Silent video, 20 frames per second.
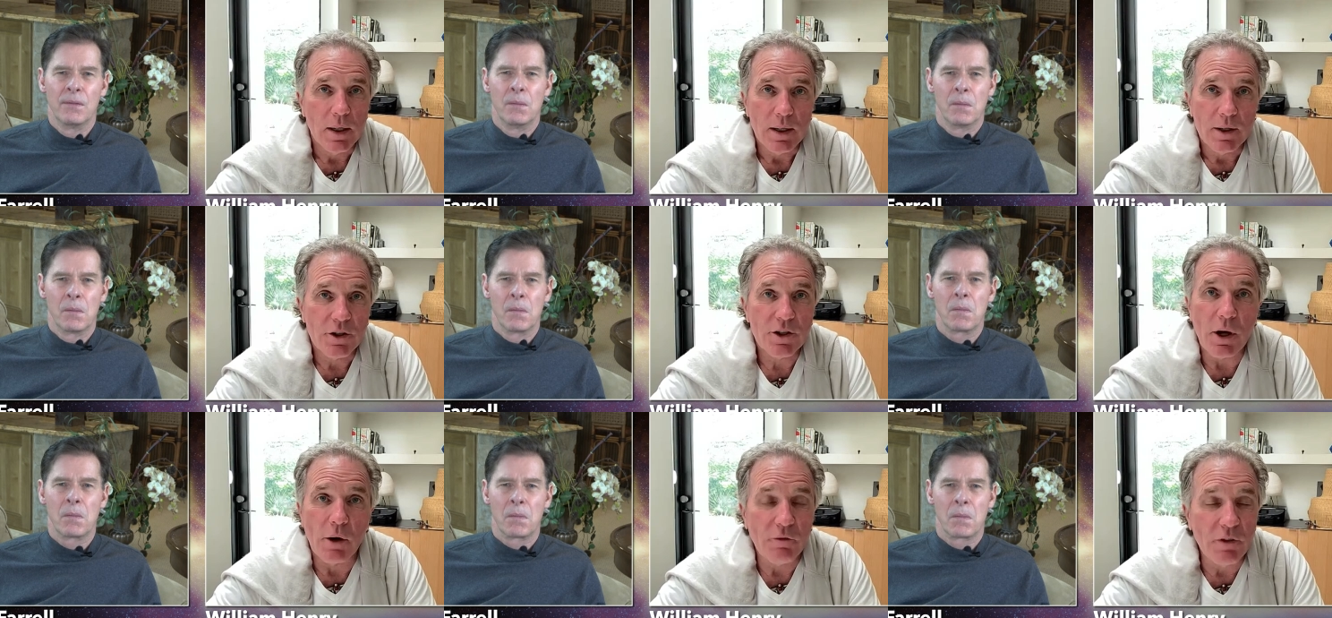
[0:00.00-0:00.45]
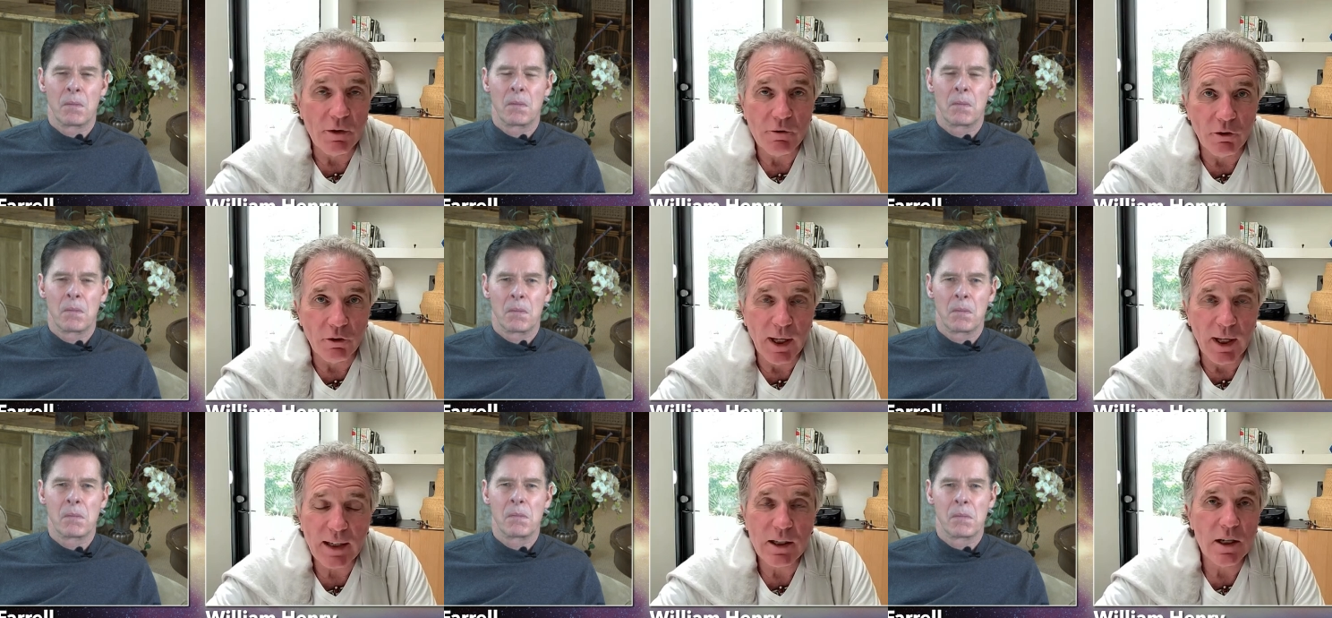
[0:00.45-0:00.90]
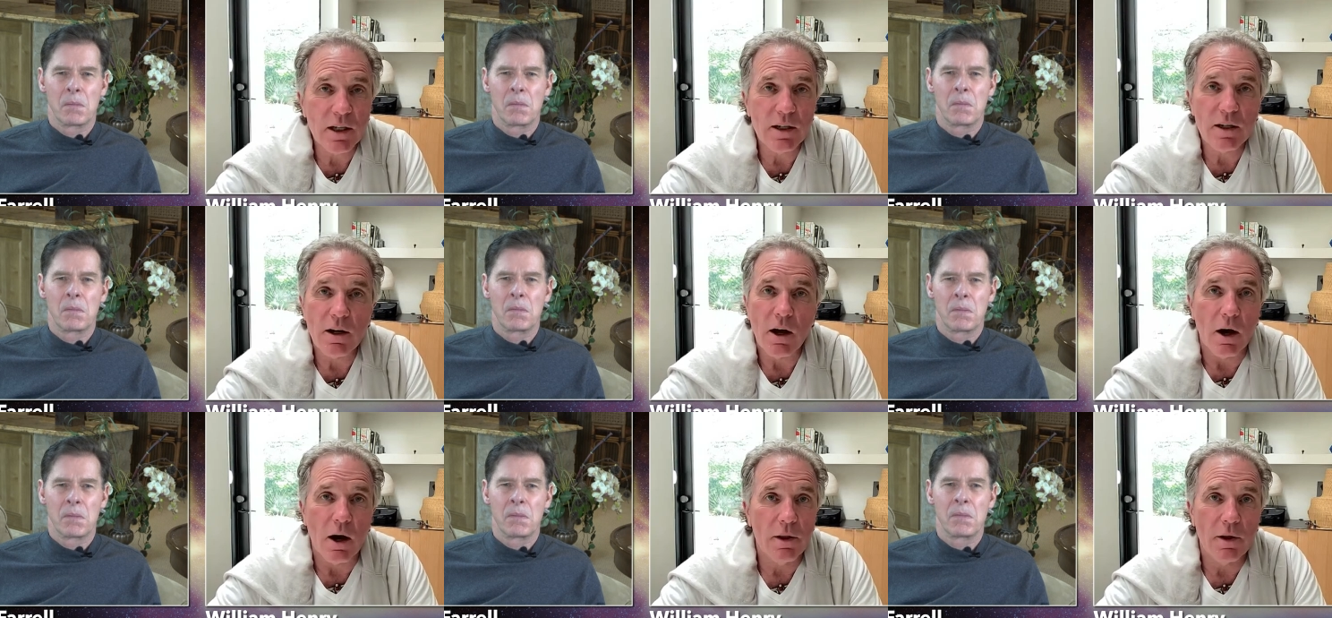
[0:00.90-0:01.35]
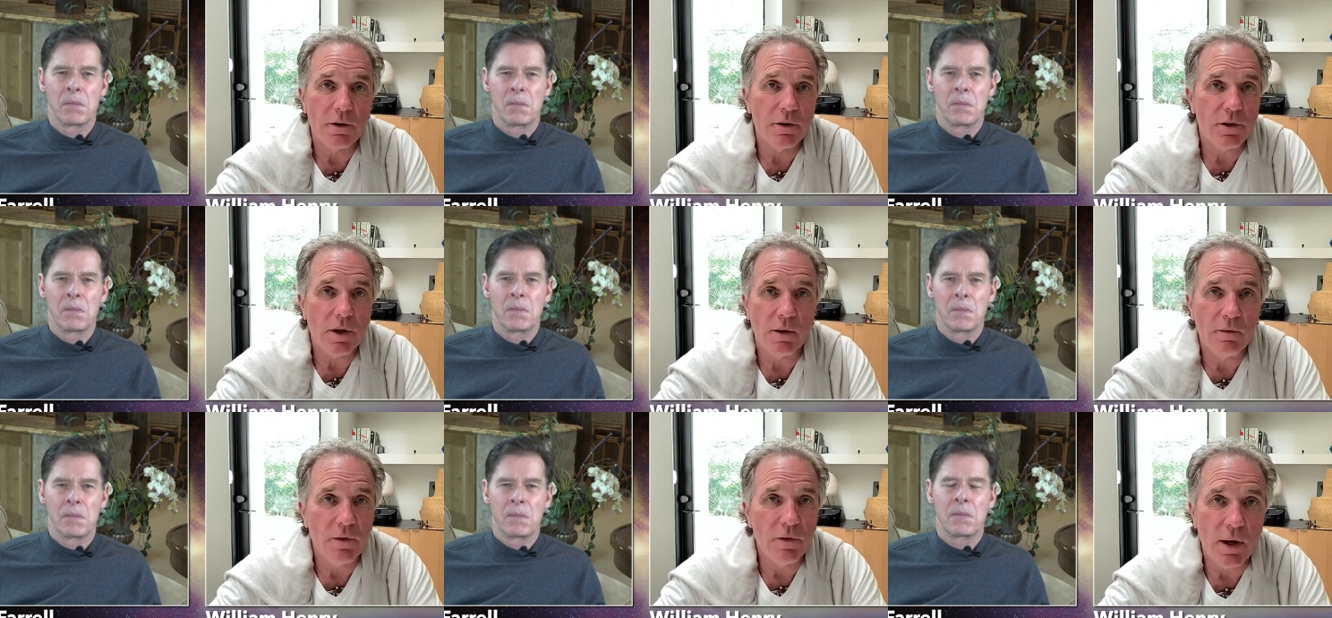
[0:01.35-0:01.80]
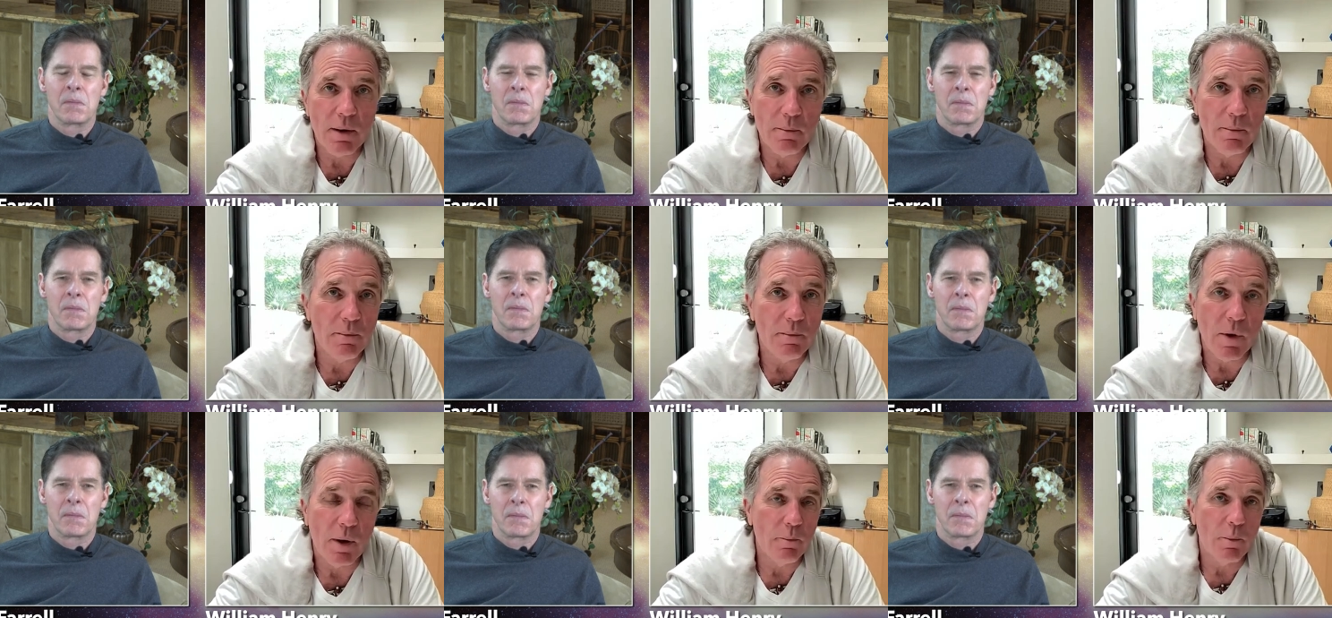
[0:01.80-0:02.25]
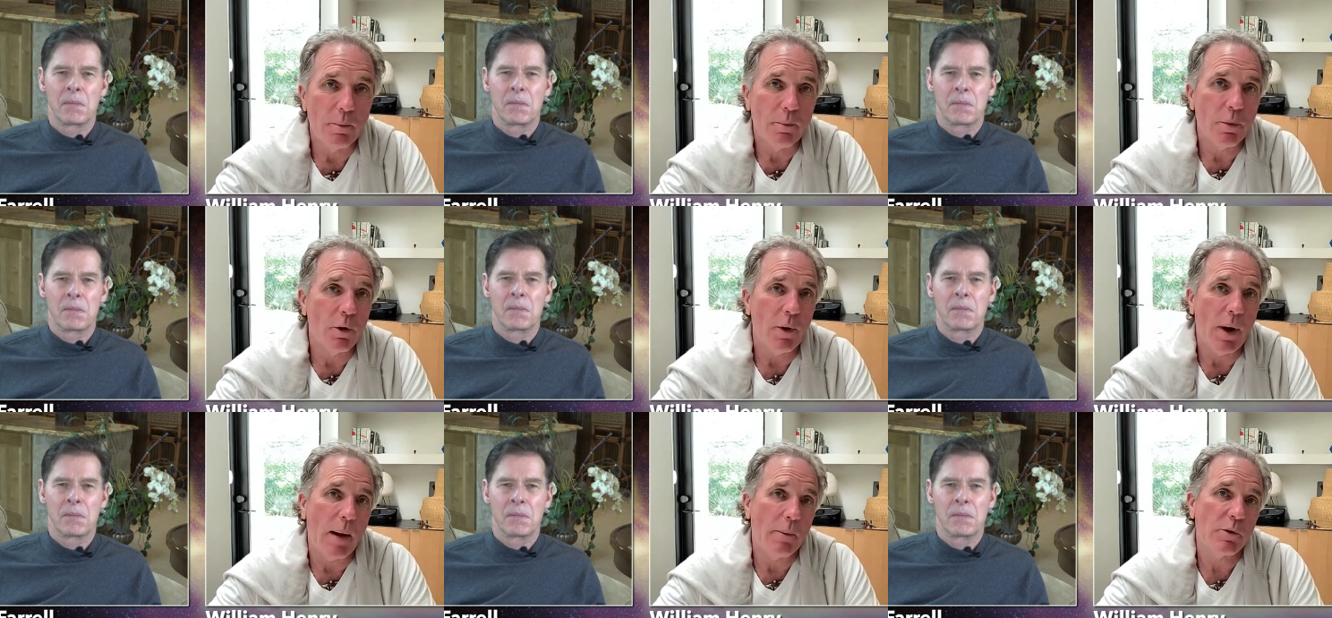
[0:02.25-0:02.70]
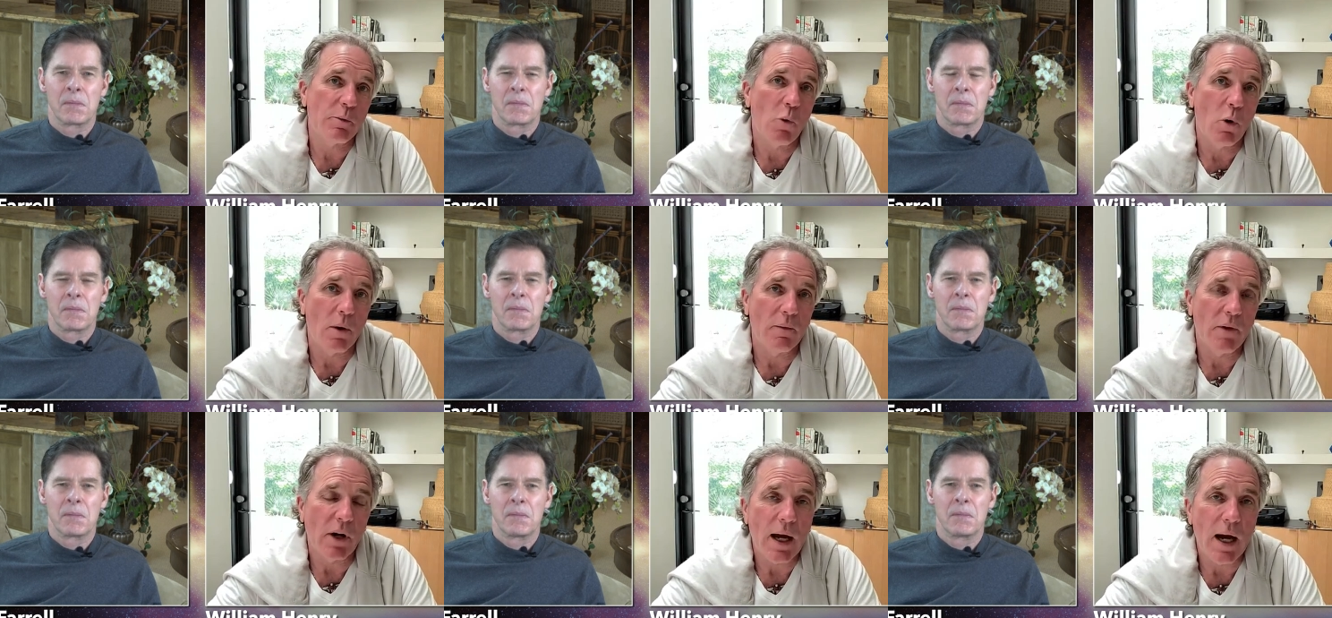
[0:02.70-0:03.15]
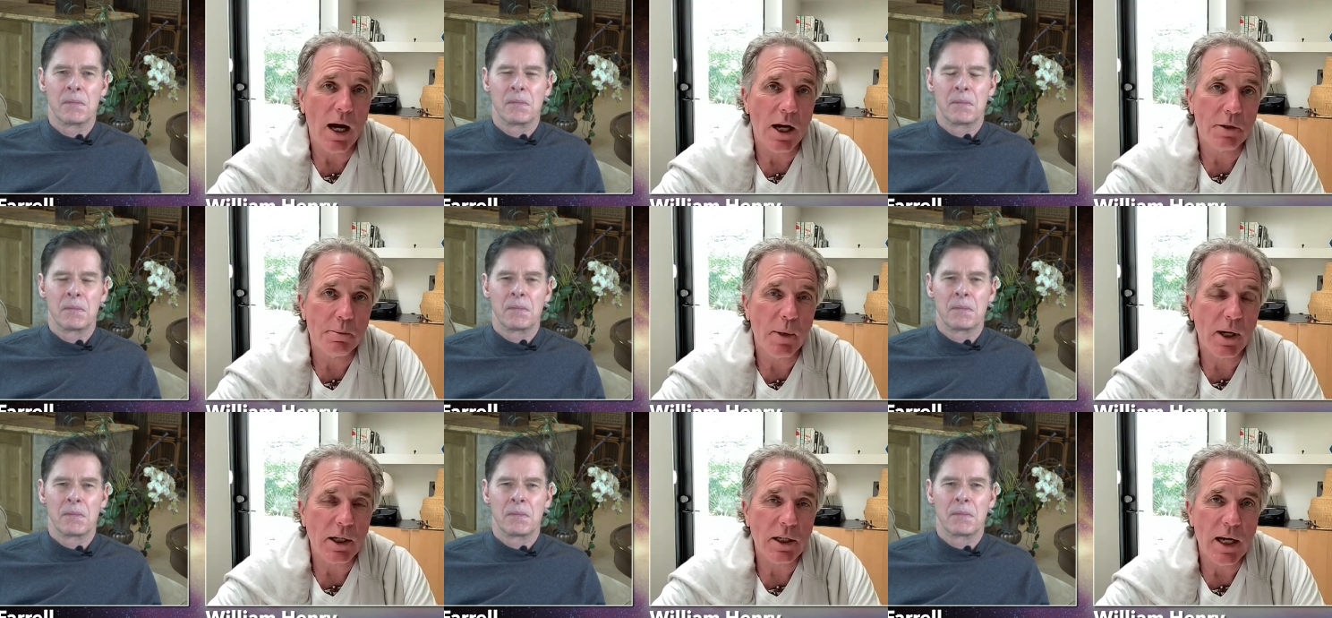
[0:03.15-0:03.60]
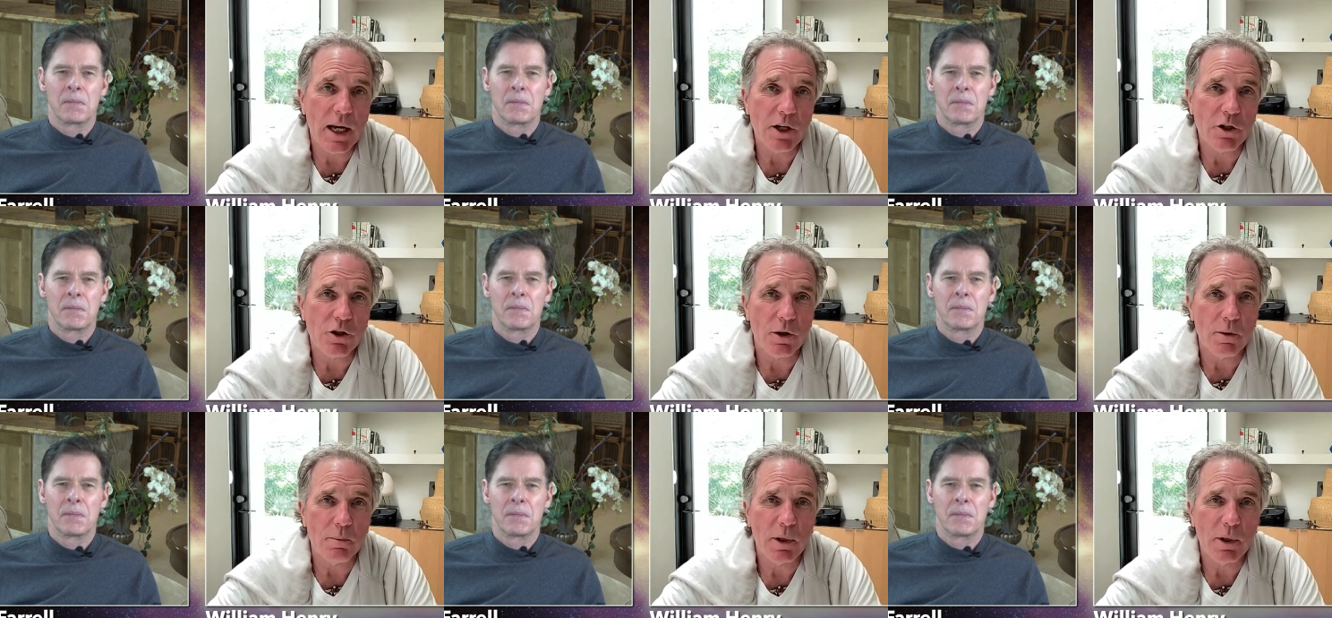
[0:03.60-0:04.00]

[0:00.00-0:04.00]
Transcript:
Speaker 1: self inflicted, others of them perhaps more of a cosmic nature.